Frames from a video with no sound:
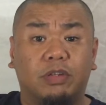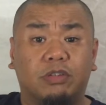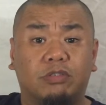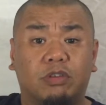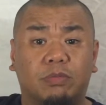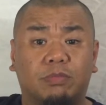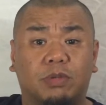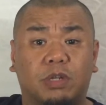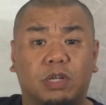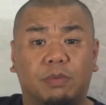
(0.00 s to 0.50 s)

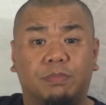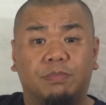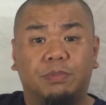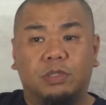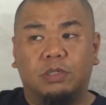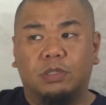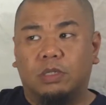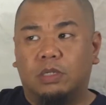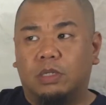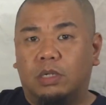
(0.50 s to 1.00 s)
drip
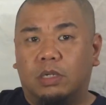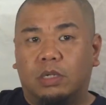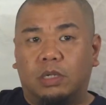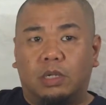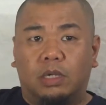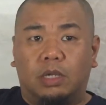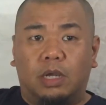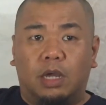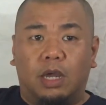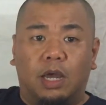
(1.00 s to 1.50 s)
tips,
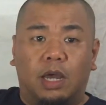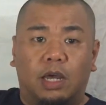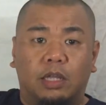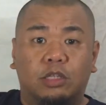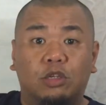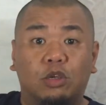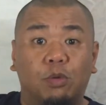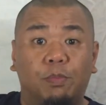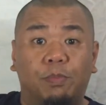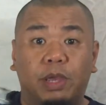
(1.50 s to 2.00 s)

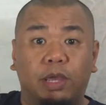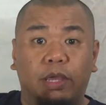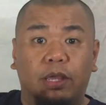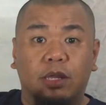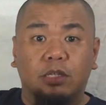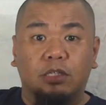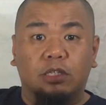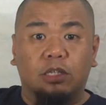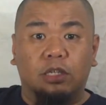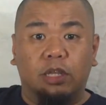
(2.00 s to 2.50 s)
2 peak
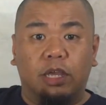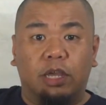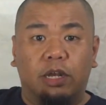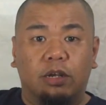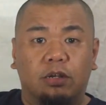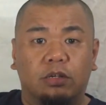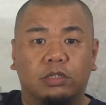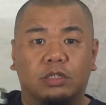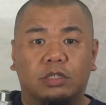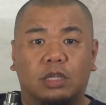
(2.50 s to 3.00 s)

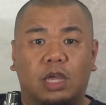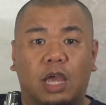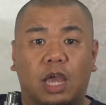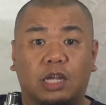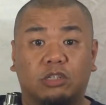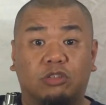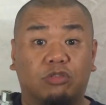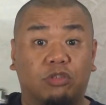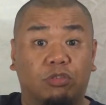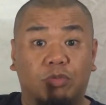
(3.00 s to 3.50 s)
insulators,
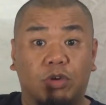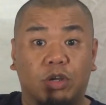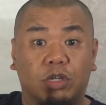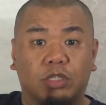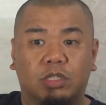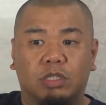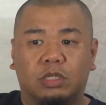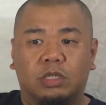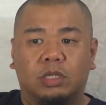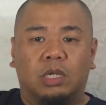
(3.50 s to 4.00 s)
extra
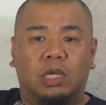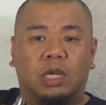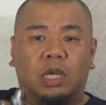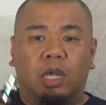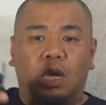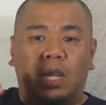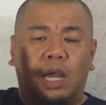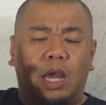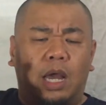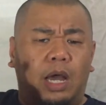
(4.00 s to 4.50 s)
ones,
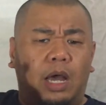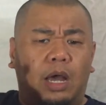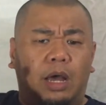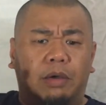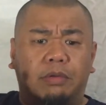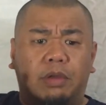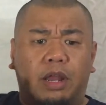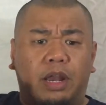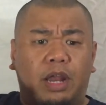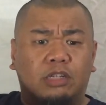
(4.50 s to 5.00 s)

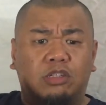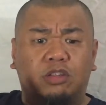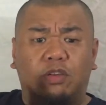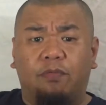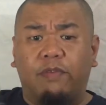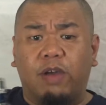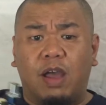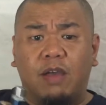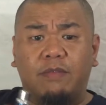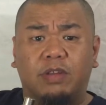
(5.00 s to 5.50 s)
an extra
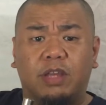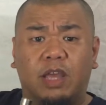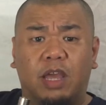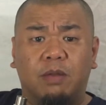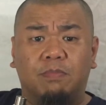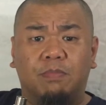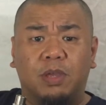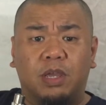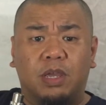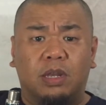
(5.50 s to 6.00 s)

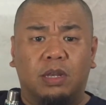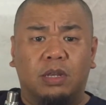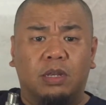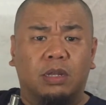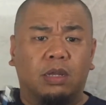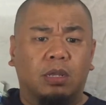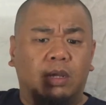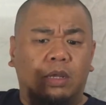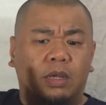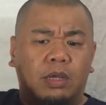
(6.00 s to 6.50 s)
510 pin,
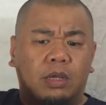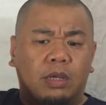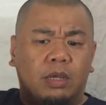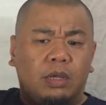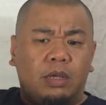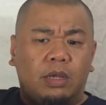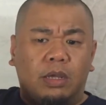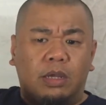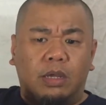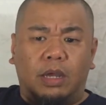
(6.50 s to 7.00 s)

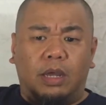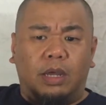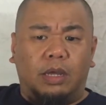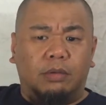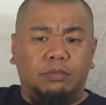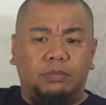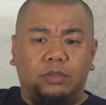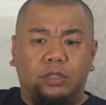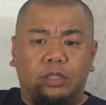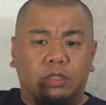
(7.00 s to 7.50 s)

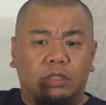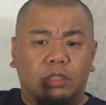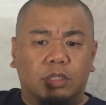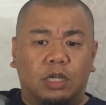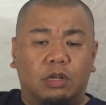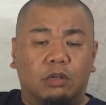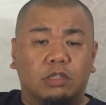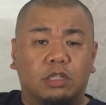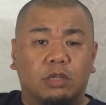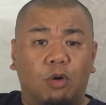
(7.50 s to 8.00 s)

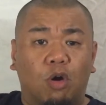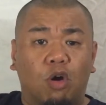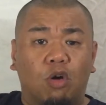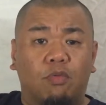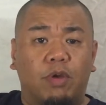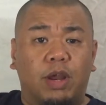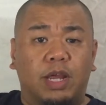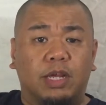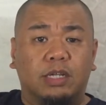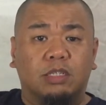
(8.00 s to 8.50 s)
some
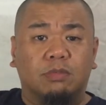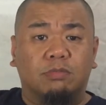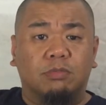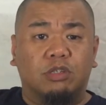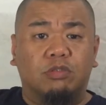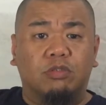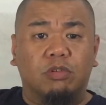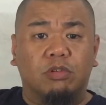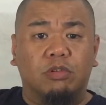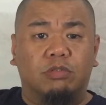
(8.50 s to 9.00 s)
O-rings, some
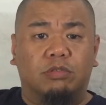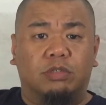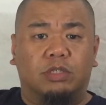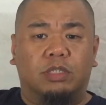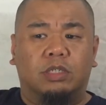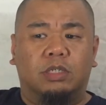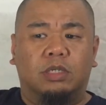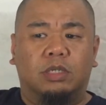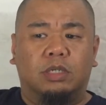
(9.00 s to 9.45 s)
screws.